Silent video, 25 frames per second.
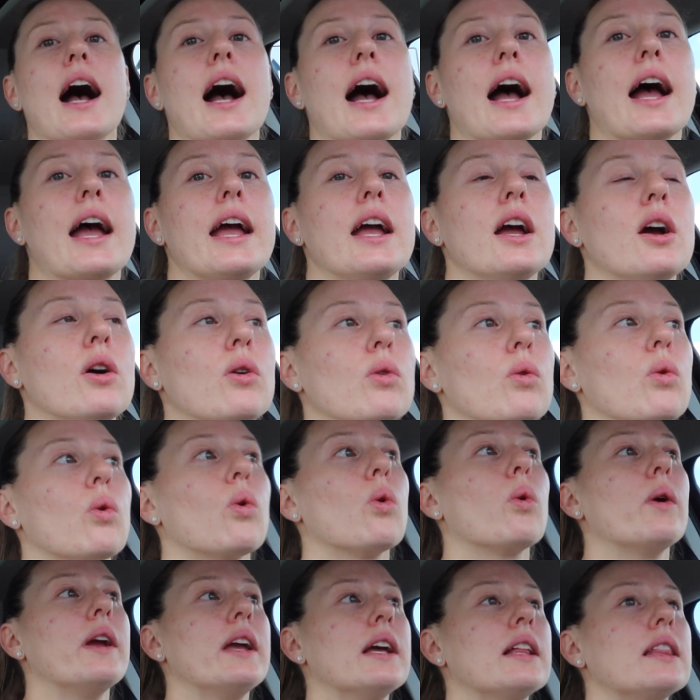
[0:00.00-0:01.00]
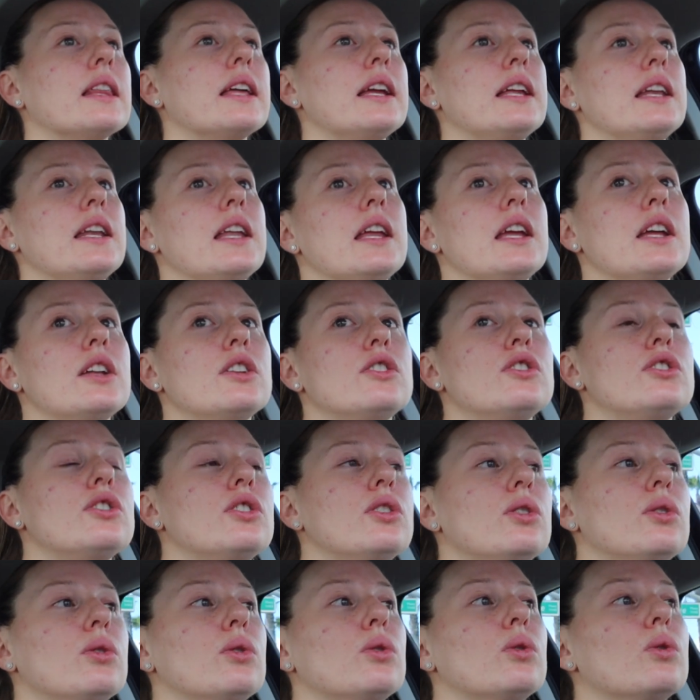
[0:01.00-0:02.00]
I really need
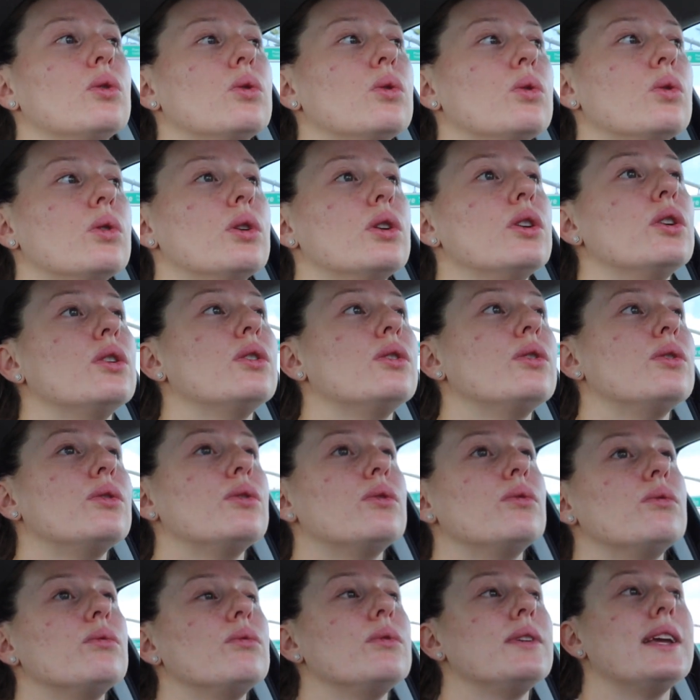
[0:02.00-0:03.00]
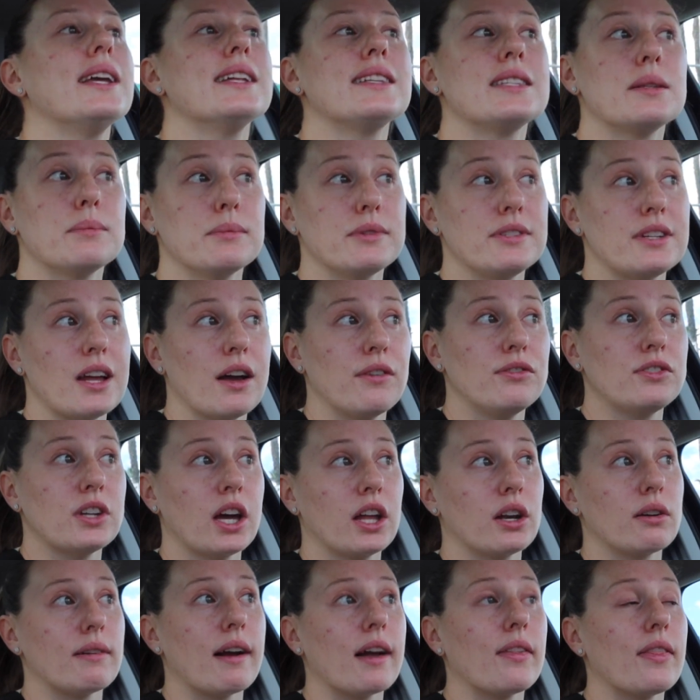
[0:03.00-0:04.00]
to get some stuff
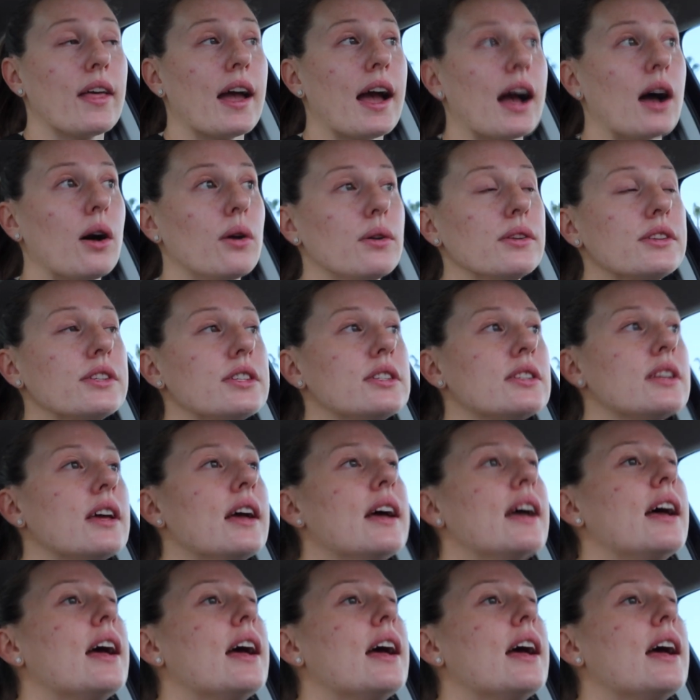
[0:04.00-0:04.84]
done around the house.